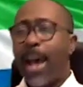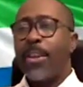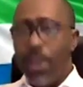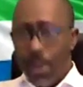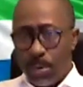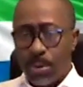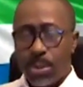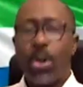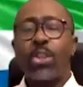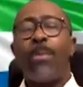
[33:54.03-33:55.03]
are
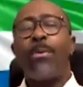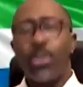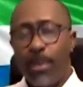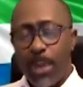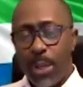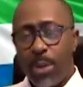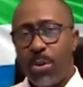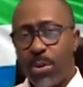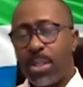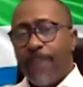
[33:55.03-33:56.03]
used or supposed to be
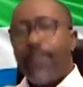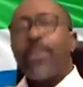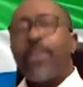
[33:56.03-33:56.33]
used